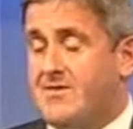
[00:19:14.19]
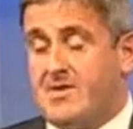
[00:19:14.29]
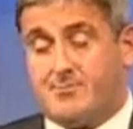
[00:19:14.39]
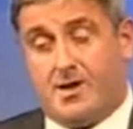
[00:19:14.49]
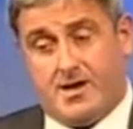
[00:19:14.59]
And
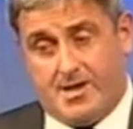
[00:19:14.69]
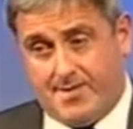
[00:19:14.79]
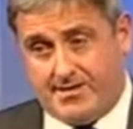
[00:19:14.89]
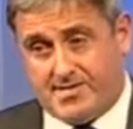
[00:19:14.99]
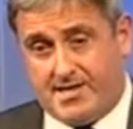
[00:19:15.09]
that's partly
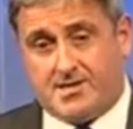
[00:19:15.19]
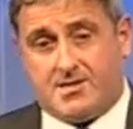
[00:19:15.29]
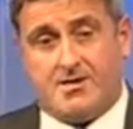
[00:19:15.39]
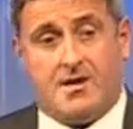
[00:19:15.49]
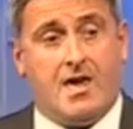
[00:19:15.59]
about
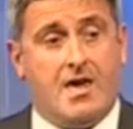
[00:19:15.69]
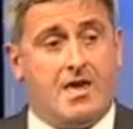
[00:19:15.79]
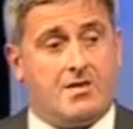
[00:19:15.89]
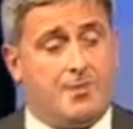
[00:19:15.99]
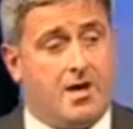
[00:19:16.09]
data,
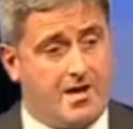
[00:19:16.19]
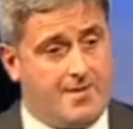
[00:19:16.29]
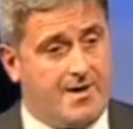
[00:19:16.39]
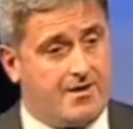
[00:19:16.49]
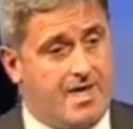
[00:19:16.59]
it's partly
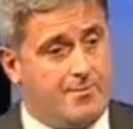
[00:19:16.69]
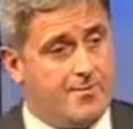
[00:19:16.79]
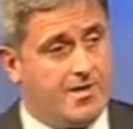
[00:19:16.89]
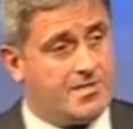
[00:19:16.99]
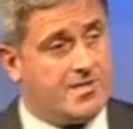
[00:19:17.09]
about
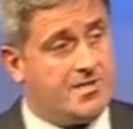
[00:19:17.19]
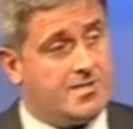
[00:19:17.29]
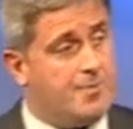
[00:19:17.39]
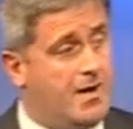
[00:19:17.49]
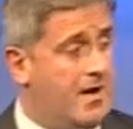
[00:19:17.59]
capabilities,
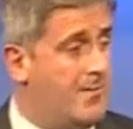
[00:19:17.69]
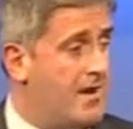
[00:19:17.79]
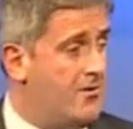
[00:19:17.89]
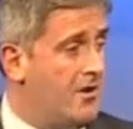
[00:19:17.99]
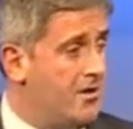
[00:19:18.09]
it's partly
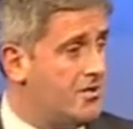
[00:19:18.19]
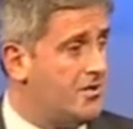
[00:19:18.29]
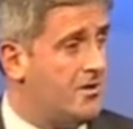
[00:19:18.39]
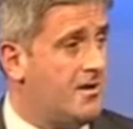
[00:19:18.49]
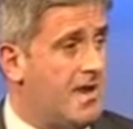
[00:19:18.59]
about
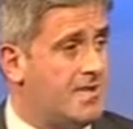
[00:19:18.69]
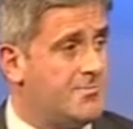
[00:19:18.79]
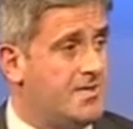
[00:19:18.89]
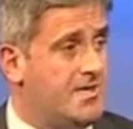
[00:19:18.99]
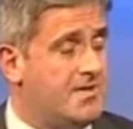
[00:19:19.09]
knowledge and
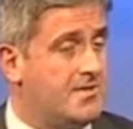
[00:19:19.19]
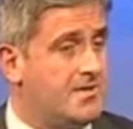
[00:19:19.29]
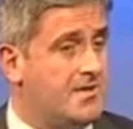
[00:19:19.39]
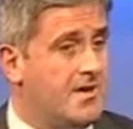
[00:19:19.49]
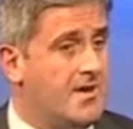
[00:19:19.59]
expertise.